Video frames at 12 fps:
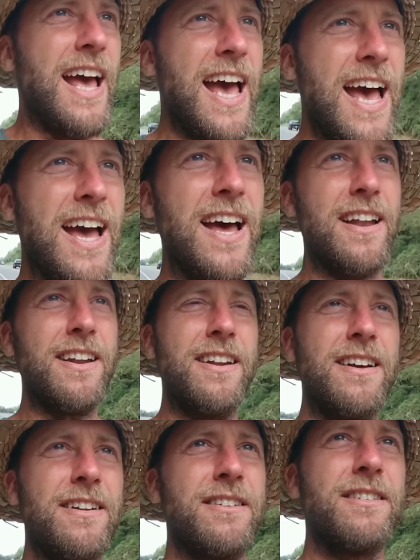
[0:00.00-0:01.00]
And
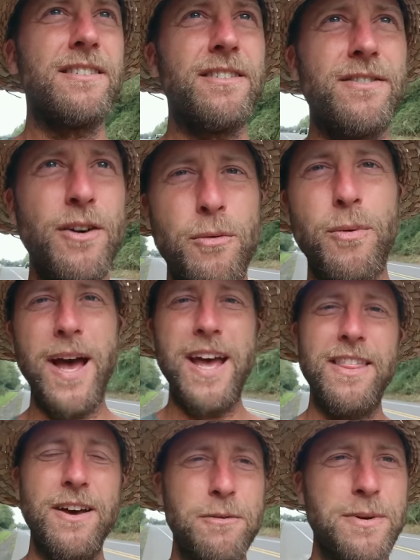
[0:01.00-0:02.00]
the
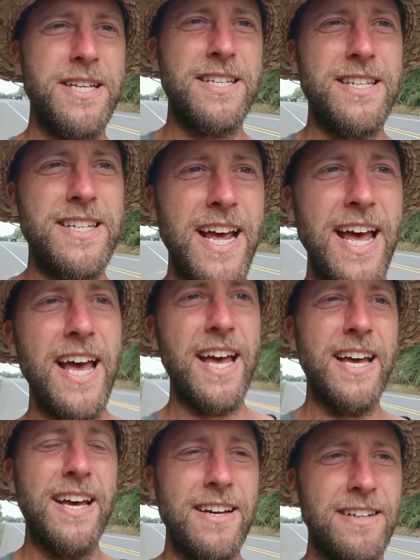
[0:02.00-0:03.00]
way that we
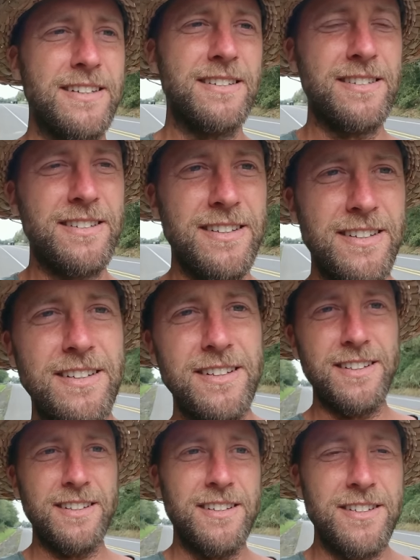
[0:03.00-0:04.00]
stay
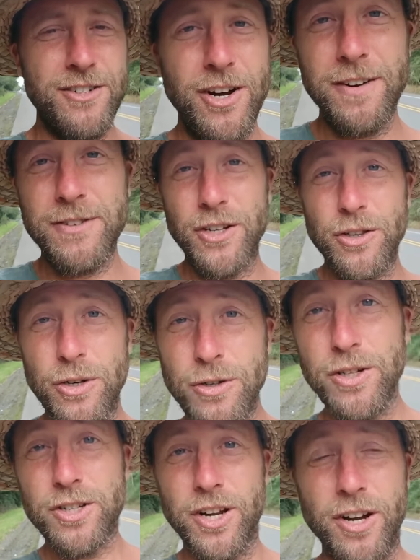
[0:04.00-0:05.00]
sort of
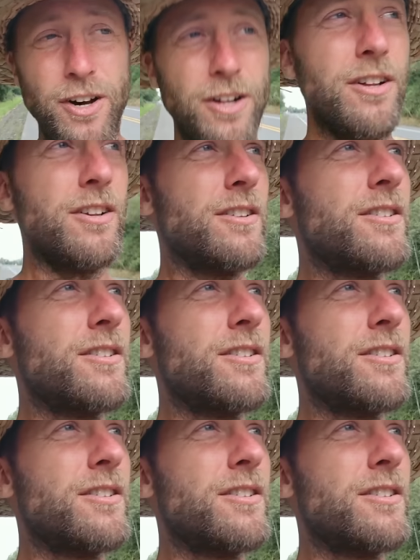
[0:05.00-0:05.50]
delusional